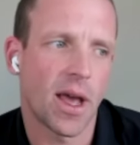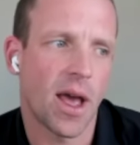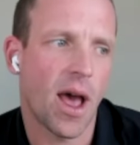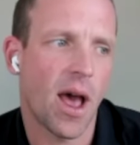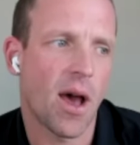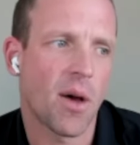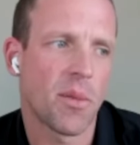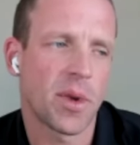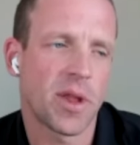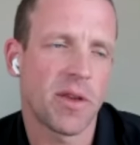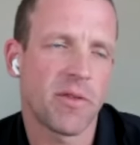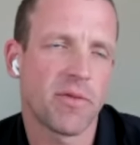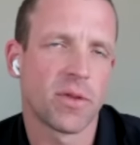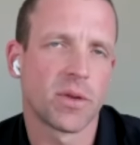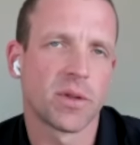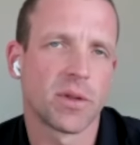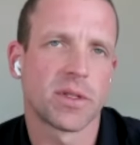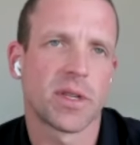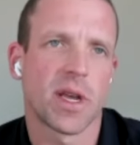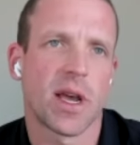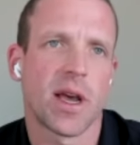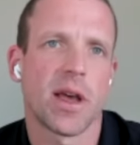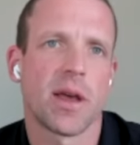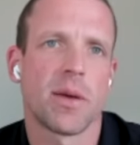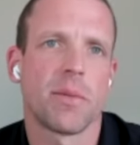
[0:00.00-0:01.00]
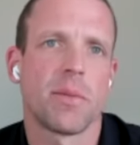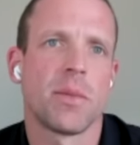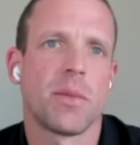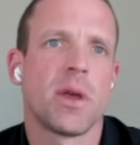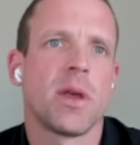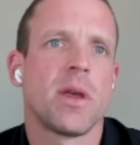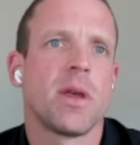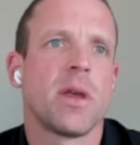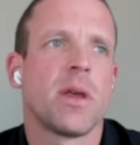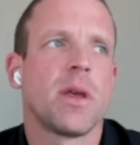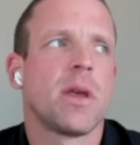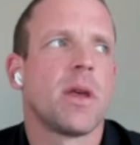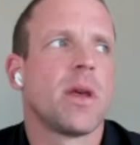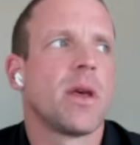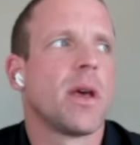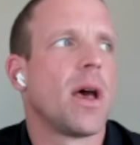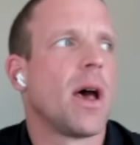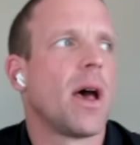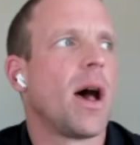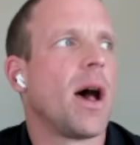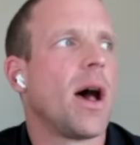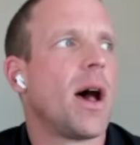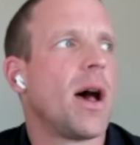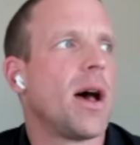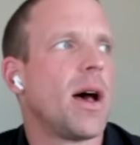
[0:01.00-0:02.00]
How many full-time
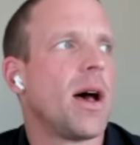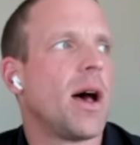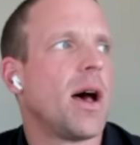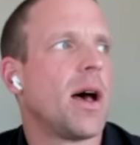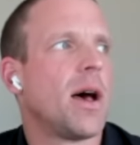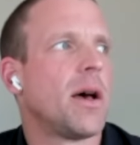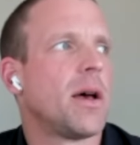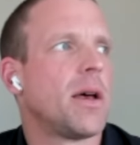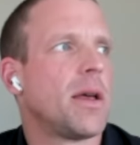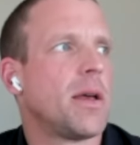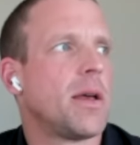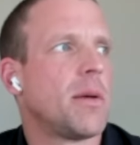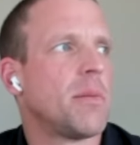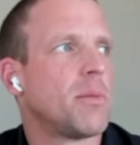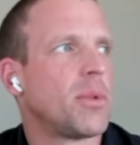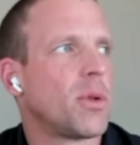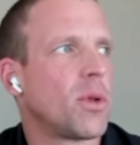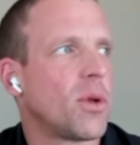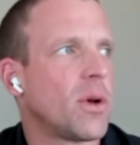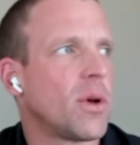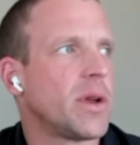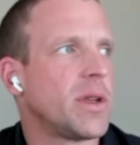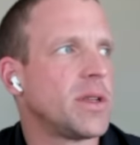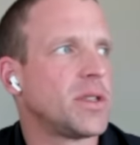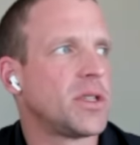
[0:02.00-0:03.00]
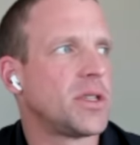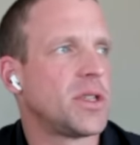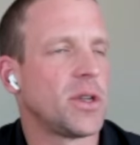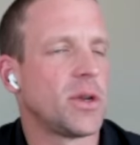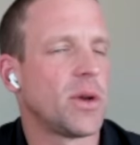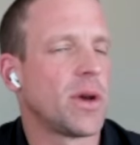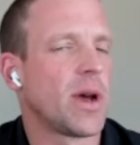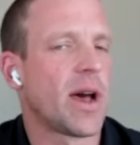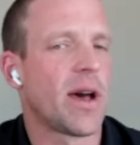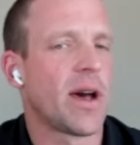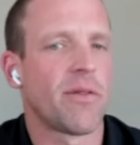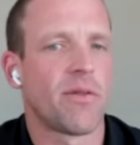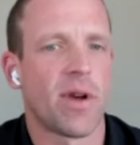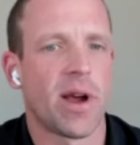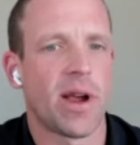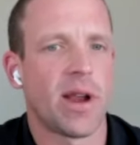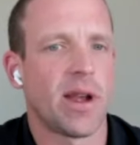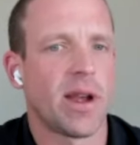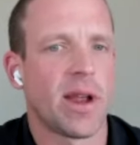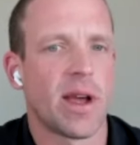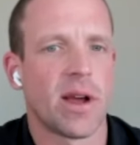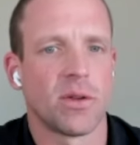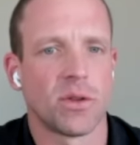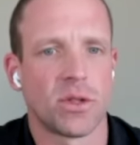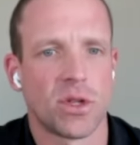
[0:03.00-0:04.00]
employees do you have right
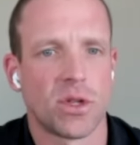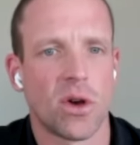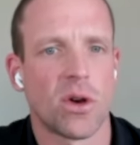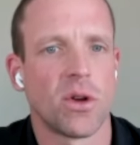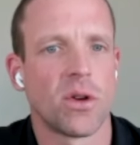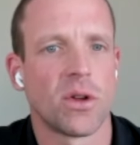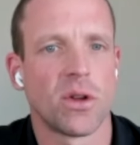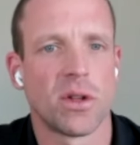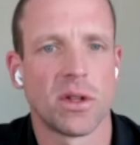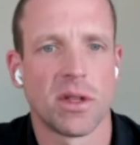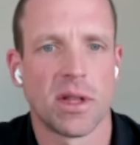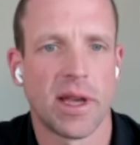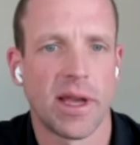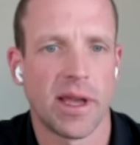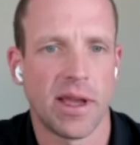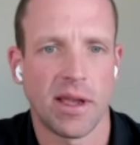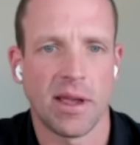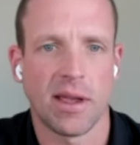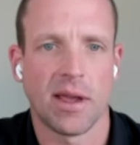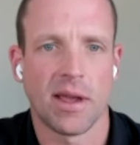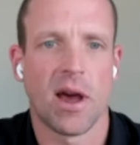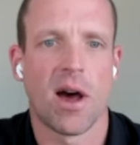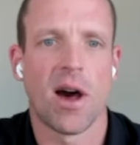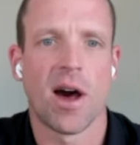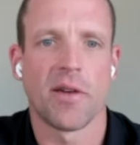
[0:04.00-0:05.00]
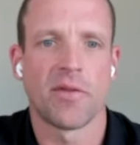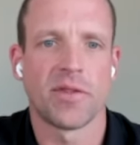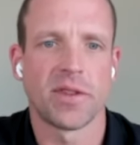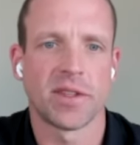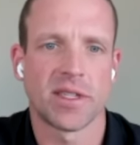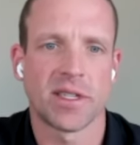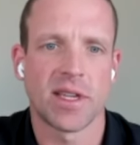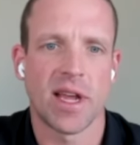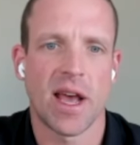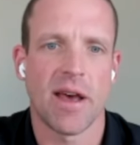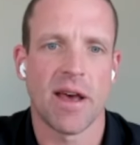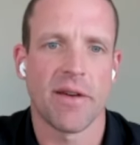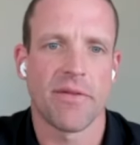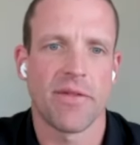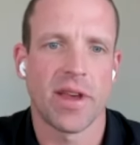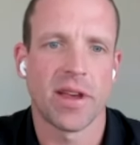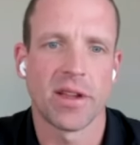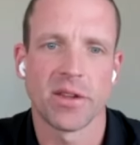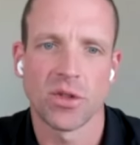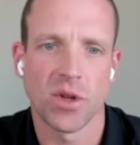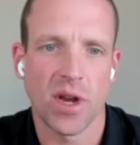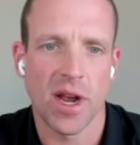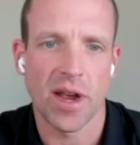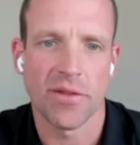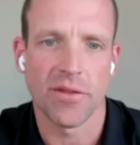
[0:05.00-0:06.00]
now total, like office staff and
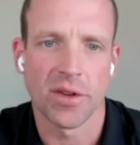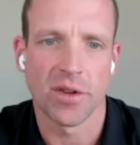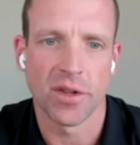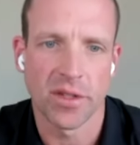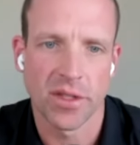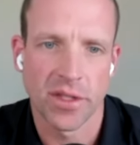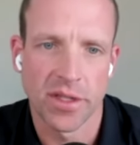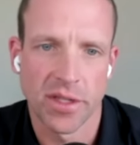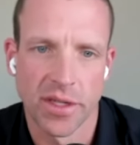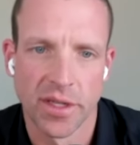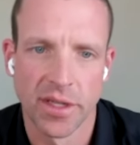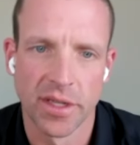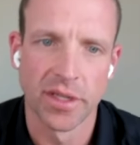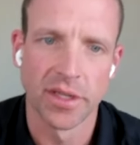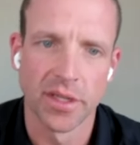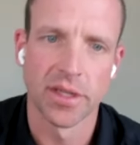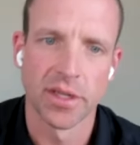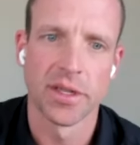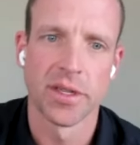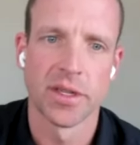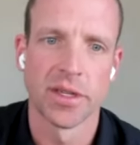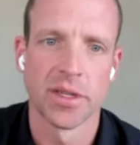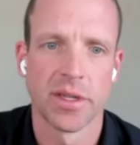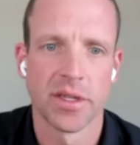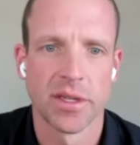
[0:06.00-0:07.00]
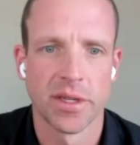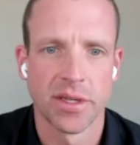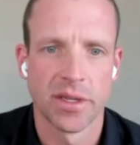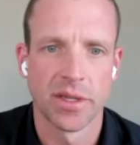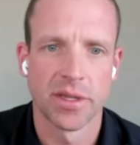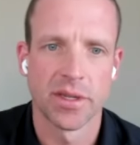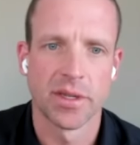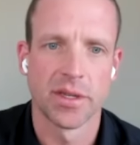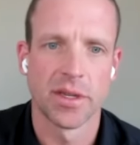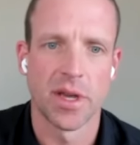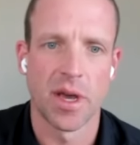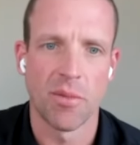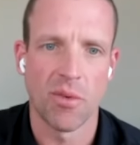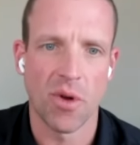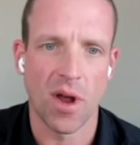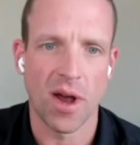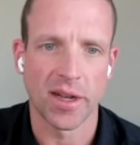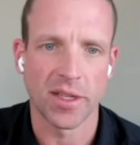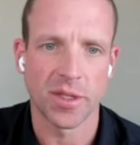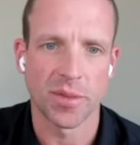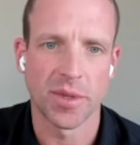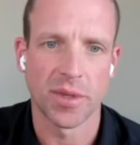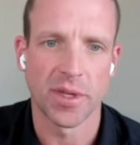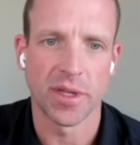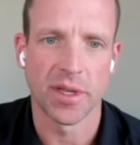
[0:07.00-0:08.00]
drivers,
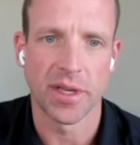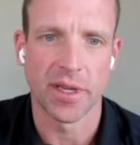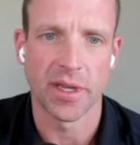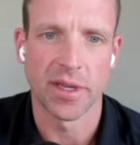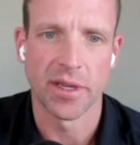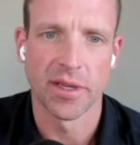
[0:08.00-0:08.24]
approximately?